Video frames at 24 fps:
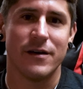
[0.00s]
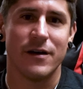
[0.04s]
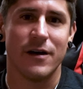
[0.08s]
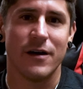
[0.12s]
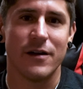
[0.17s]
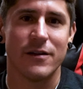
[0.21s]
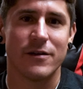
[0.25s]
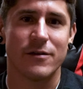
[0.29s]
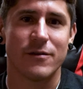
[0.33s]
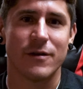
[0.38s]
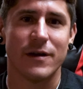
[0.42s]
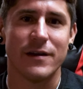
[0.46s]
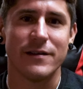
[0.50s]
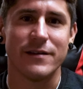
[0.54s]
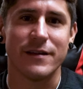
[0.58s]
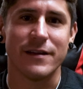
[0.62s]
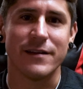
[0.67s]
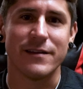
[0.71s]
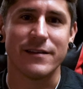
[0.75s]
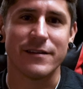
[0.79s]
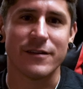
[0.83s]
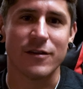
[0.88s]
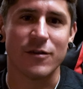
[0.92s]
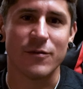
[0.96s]
Otherwise
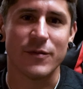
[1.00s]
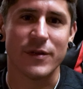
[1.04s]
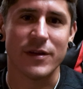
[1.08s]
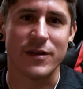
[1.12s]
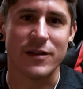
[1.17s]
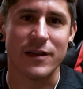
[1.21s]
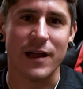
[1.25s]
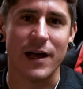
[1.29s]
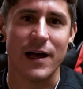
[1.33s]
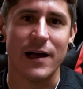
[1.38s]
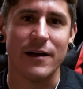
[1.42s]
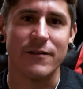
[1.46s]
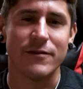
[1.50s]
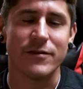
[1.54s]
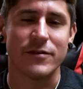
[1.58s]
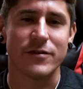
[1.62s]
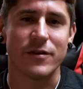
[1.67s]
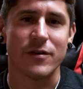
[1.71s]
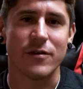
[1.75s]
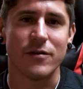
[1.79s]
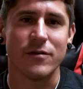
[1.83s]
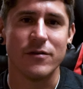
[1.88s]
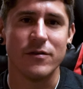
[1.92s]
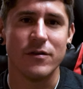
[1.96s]
they'd still be alive.
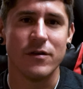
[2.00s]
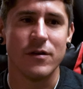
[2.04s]
So